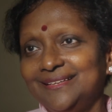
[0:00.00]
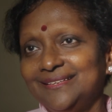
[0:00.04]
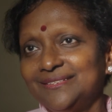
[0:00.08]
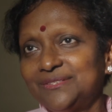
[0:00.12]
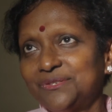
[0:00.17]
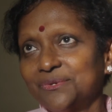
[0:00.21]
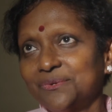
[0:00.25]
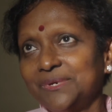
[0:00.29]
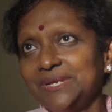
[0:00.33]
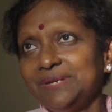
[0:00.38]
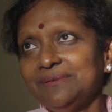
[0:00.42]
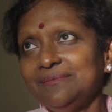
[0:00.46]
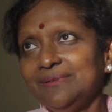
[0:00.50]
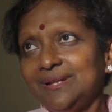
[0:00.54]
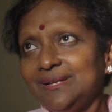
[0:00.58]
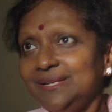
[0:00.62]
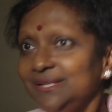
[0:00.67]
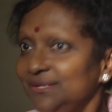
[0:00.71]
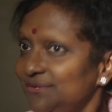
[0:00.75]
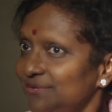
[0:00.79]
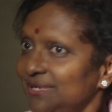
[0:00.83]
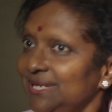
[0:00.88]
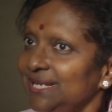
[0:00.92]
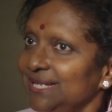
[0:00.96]
So it
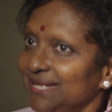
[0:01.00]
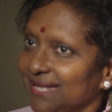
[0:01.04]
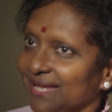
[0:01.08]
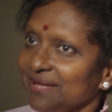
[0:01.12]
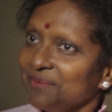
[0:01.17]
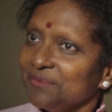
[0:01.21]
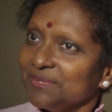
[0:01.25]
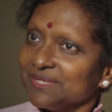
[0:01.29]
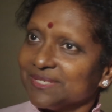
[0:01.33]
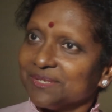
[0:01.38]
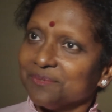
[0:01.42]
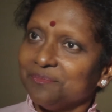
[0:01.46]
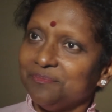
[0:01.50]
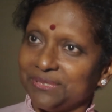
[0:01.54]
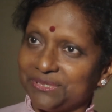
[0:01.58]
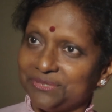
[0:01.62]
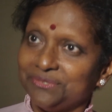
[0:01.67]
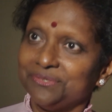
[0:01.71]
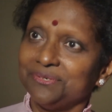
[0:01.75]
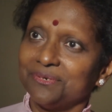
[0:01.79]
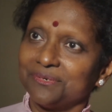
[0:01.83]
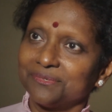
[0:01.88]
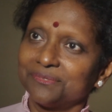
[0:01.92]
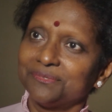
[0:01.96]
literally came as a big
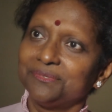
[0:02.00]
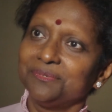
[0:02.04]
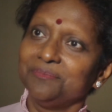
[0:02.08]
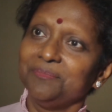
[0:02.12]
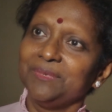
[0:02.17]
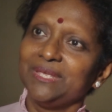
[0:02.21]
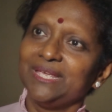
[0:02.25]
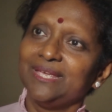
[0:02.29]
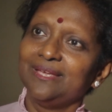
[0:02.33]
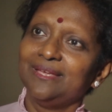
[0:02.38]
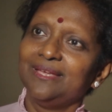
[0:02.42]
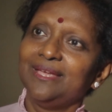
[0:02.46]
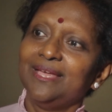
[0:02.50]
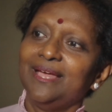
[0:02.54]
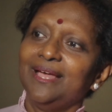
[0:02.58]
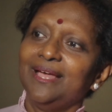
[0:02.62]
shock to me.